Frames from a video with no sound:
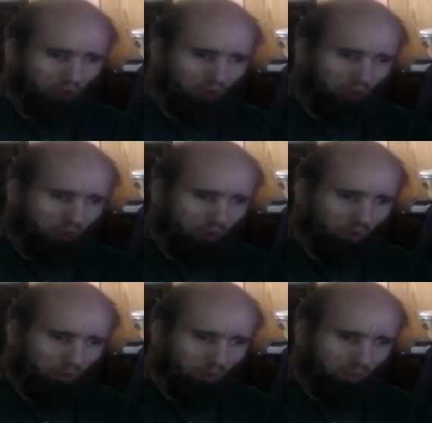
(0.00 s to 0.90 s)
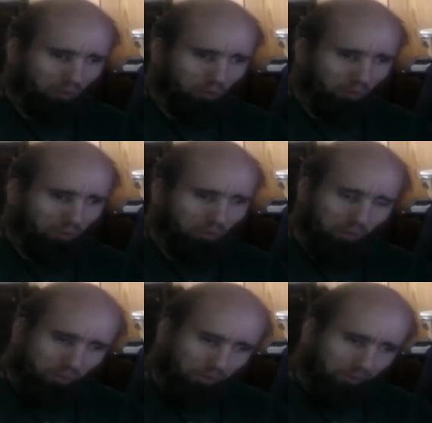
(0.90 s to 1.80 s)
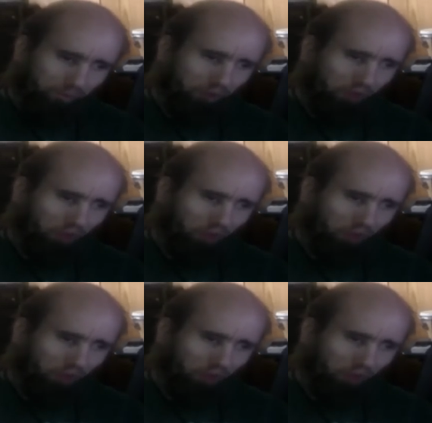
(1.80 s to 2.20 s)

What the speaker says: (no one is talking)